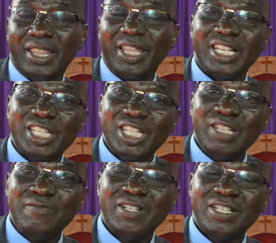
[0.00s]
they
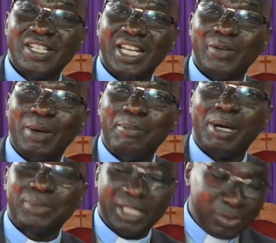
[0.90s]
received and were
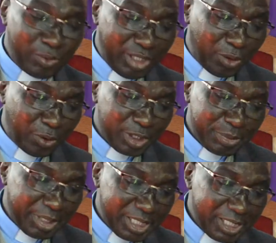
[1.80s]
baptized with the Holy
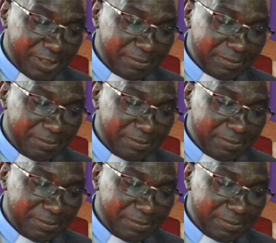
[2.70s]
Spirit.